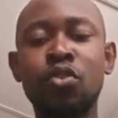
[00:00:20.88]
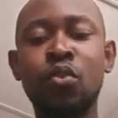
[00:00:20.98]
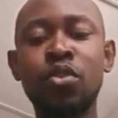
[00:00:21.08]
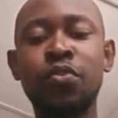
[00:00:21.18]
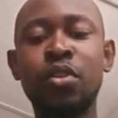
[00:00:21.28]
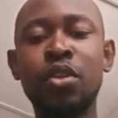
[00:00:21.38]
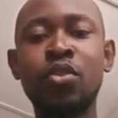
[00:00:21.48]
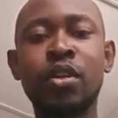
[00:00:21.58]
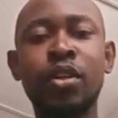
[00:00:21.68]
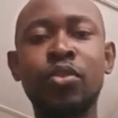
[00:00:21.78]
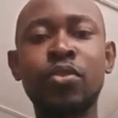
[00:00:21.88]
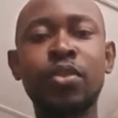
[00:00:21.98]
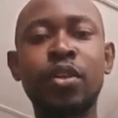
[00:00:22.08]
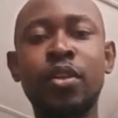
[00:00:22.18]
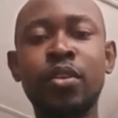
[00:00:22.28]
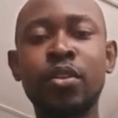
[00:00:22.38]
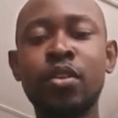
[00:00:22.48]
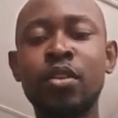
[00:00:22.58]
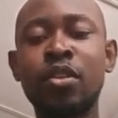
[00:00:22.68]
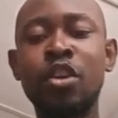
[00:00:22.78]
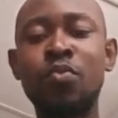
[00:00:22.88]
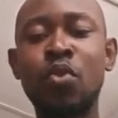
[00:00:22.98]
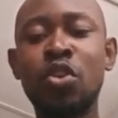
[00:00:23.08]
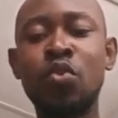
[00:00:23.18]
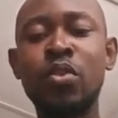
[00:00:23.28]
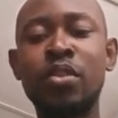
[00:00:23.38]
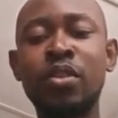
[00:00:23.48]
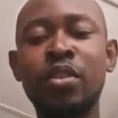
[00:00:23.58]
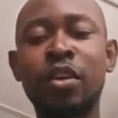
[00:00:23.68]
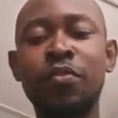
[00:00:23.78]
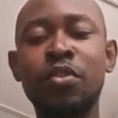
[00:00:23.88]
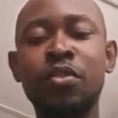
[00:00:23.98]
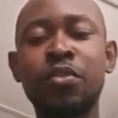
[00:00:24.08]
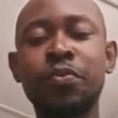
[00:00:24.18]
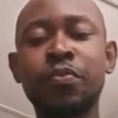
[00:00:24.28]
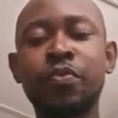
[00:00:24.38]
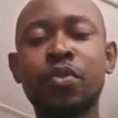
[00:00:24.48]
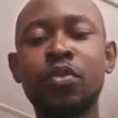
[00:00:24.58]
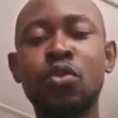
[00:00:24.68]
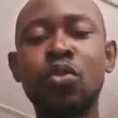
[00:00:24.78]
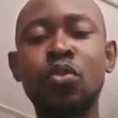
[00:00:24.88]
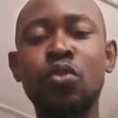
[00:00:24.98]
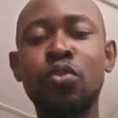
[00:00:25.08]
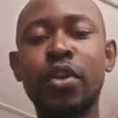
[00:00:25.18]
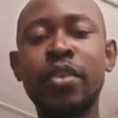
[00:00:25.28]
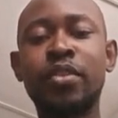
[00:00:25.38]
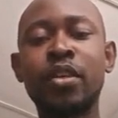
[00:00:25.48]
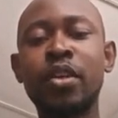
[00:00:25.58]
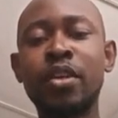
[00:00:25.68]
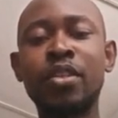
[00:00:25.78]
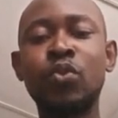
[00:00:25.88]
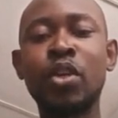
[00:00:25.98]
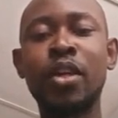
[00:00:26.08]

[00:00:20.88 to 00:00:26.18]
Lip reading: you created your account on Seller, then you'll be welcome with this interface. So right here is where you get to